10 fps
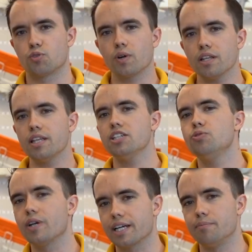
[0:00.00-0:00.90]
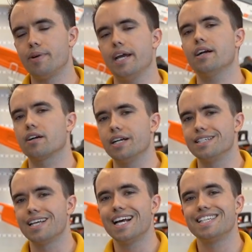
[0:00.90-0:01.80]
one of the things you want to compare
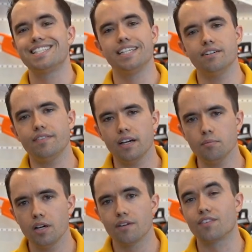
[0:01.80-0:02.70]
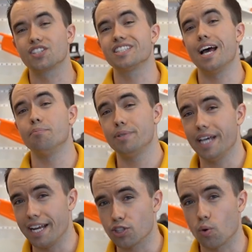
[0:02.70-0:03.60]
is CFM versus
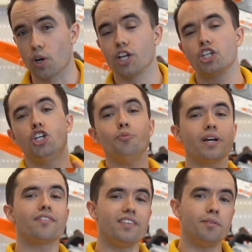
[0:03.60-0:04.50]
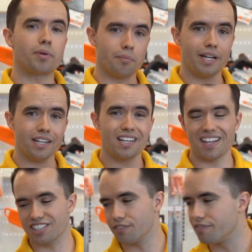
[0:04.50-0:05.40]
MPH, or cubic feet per minute.
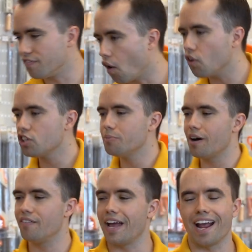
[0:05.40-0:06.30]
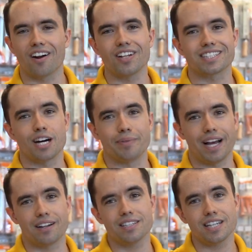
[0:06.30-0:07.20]
That's the volume of air that's coming
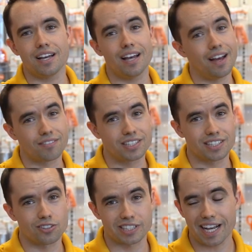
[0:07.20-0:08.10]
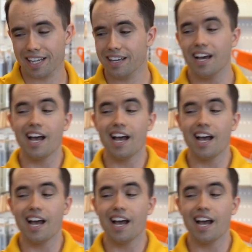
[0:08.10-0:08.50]
out of this every single second,